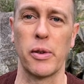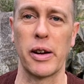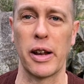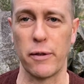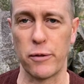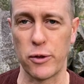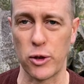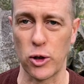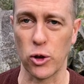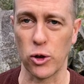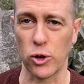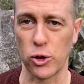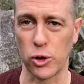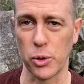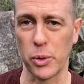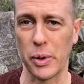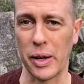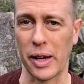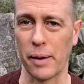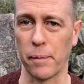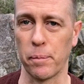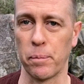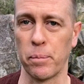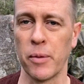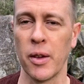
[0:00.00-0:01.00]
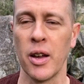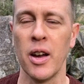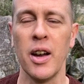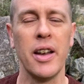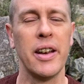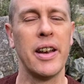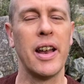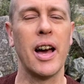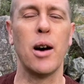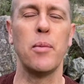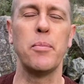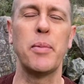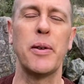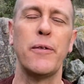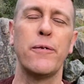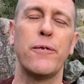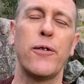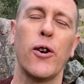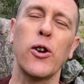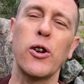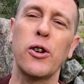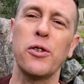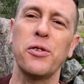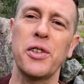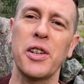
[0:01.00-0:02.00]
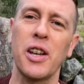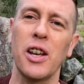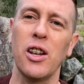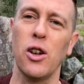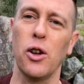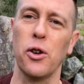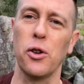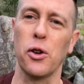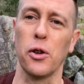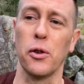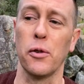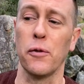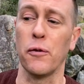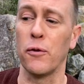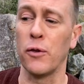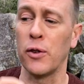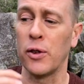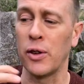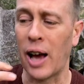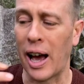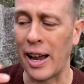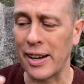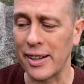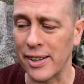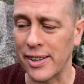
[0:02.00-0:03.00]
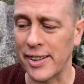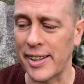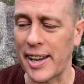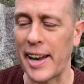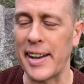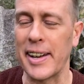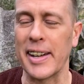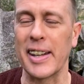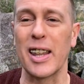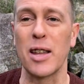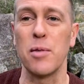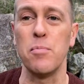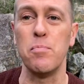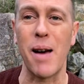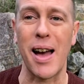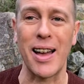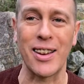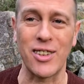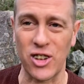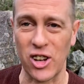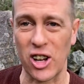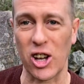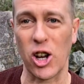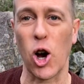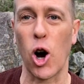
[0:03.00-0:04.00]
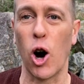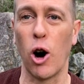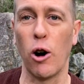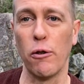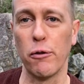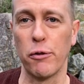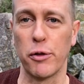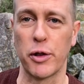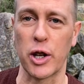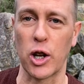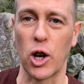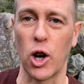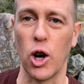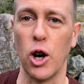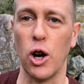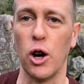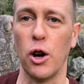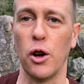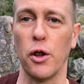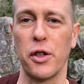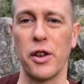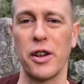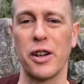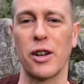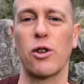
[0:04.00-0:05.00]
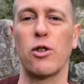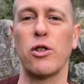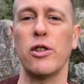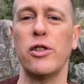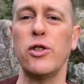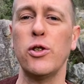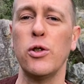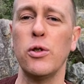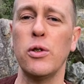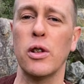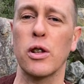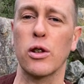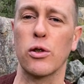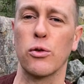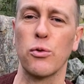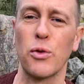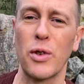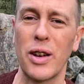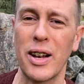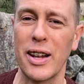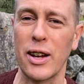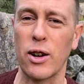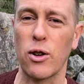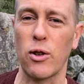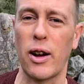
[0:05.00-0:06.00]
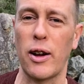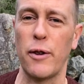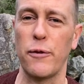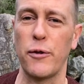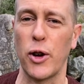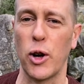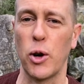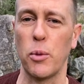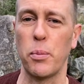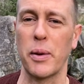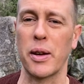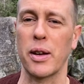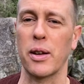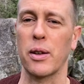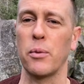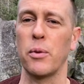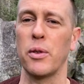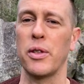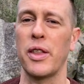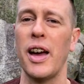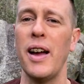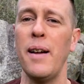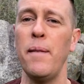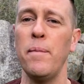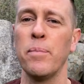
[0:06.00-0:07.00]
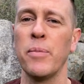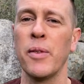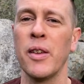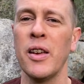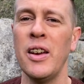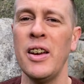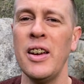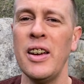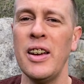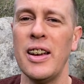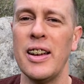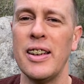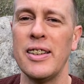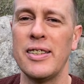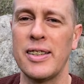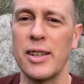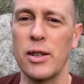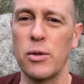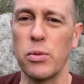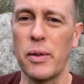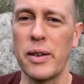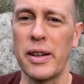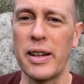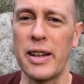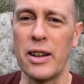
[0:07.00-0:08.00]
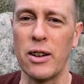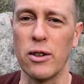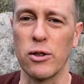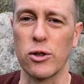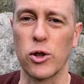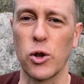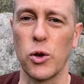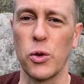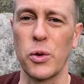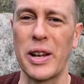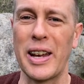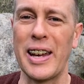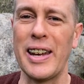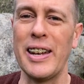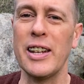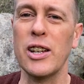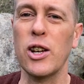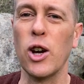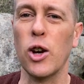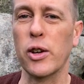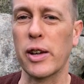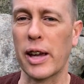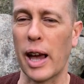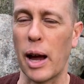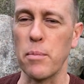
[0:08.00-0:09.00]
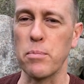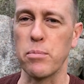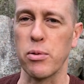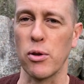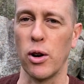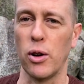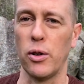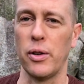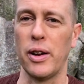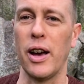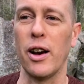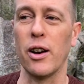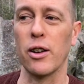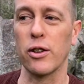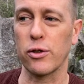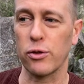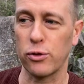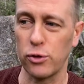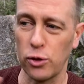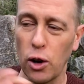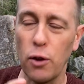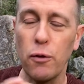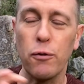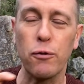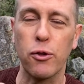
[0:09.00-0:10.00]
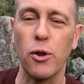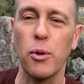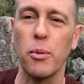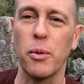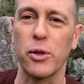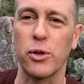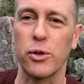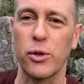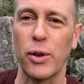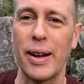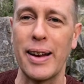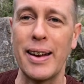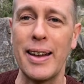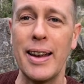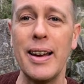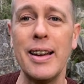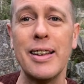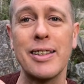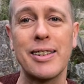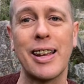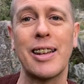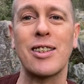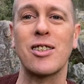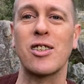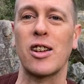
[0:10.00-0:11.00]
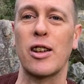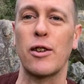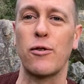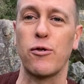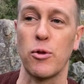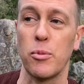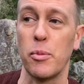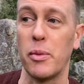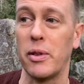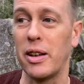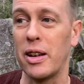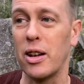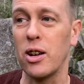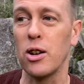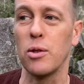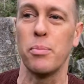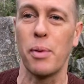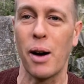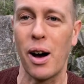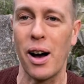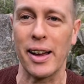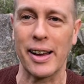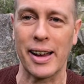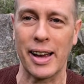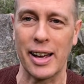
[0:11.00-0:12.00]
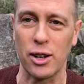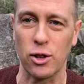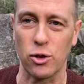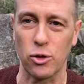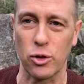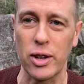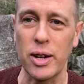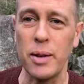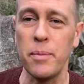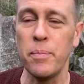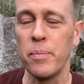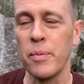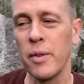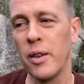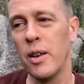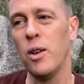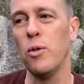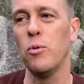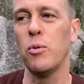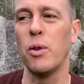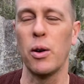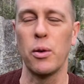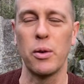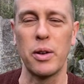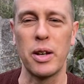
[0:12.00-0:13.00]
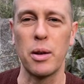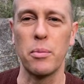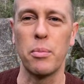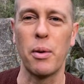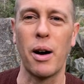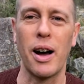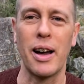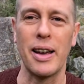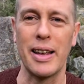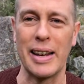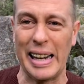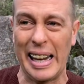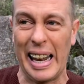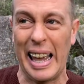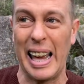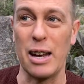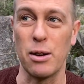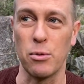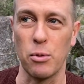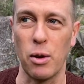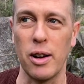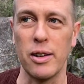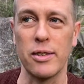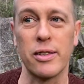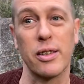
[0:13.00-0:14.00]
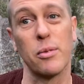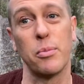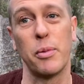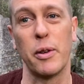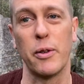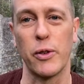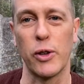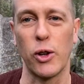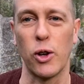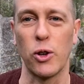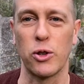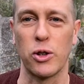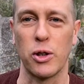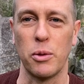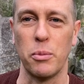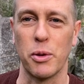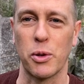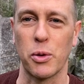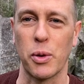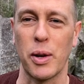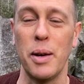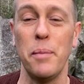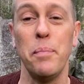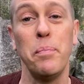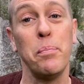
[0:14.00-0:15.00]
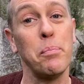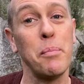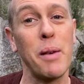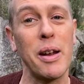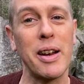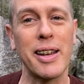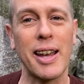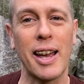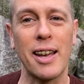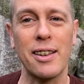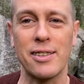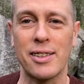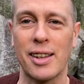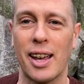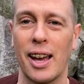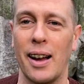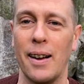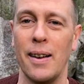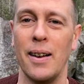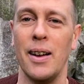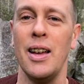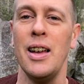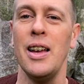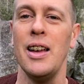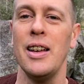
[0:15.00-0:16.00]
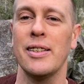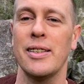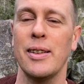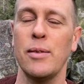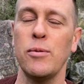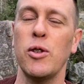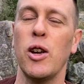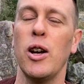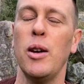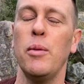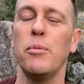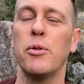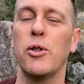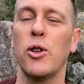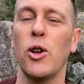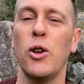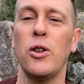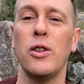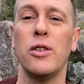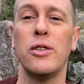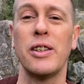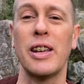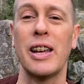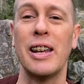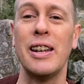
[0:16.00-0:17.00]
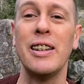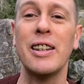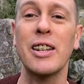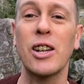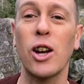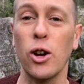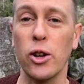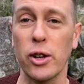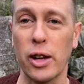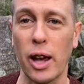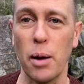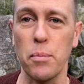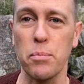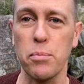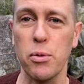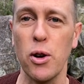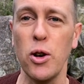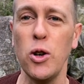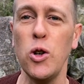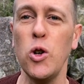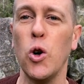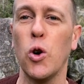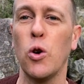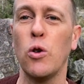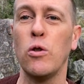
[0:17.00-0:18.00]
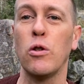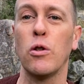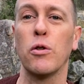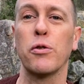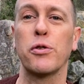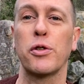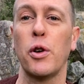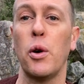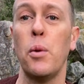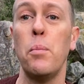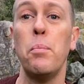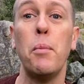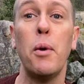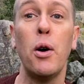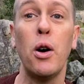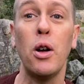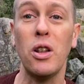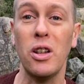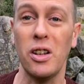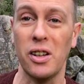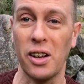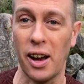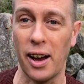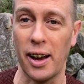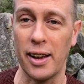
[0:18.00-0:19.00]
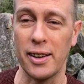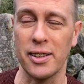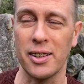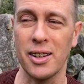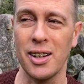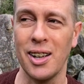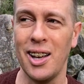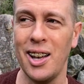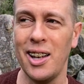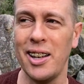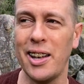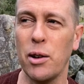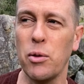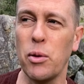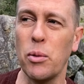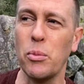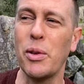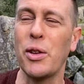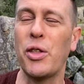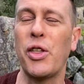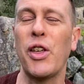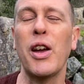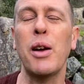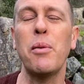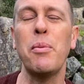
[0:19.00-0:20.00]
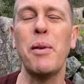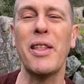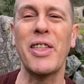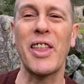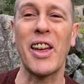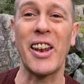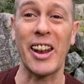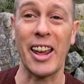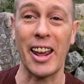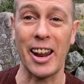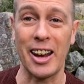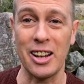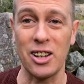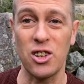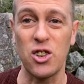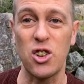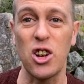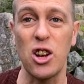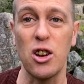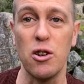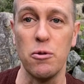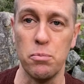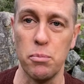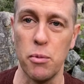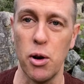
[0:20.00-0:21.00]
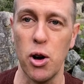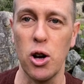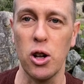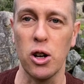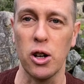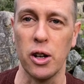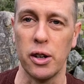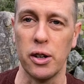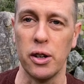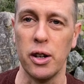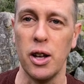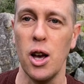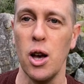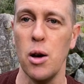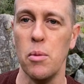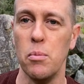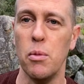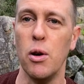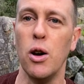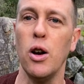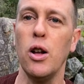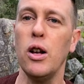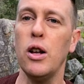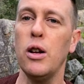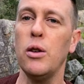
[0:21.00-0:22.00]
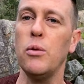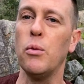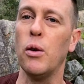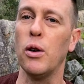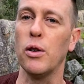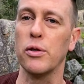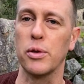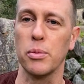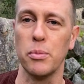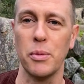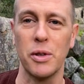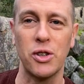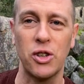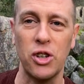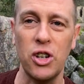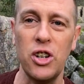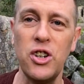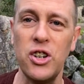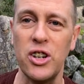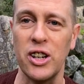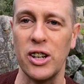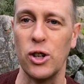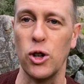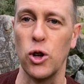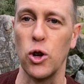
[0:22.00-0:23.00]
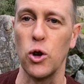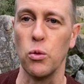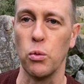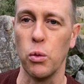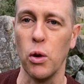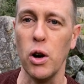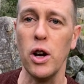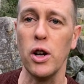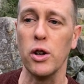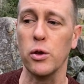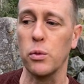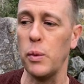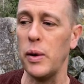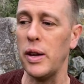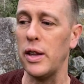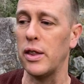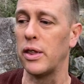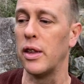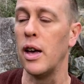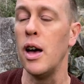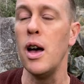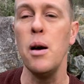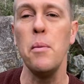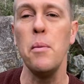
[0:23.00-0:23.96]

whatever you're doing. Now, I've been focusing a lot on understanding the magic of the earth, and a crystal that's really great for helping with that is this one here. It's called Indigo Gabbro. Now, it's not from Australia. It's actually from a nearby country. Well, nearby land-wise, there's a bit of an ocean in between. Madagascar, sometimes known as Indigo Gabbro or also Merlinite. Now, when we think about that energy of Merlin, Merlin was a magician who worked with